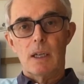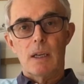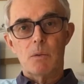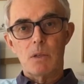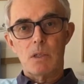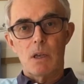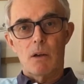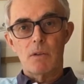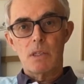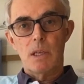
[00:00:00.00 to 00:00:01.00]
it was
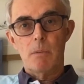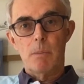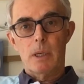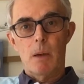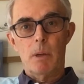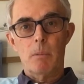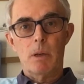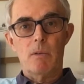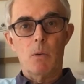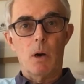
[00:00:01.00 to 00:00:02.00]
obviously becoming a bit
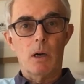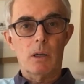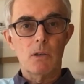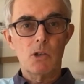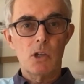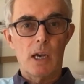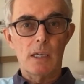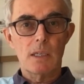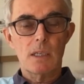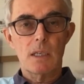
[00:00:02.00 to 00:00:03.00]
of a wild goose
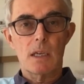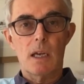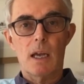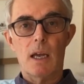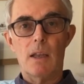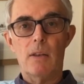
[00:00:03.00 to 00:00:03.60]
chase. And